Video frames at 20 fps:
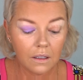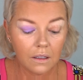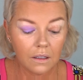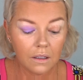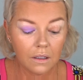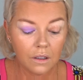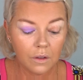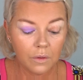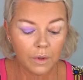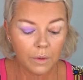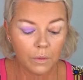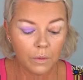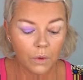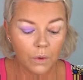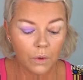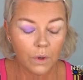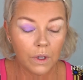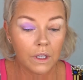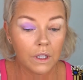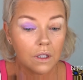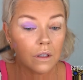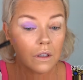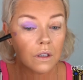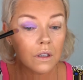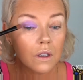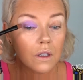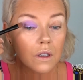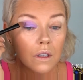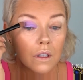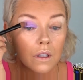a little bit more in
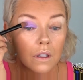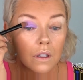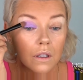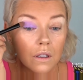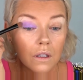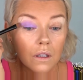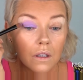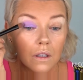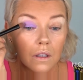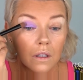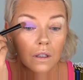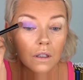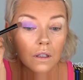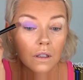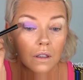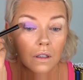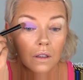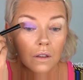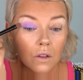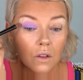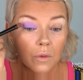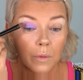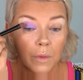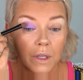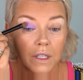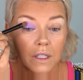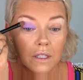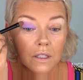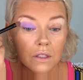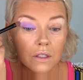
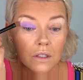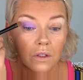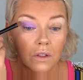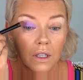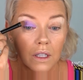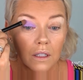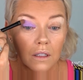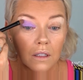almost a straight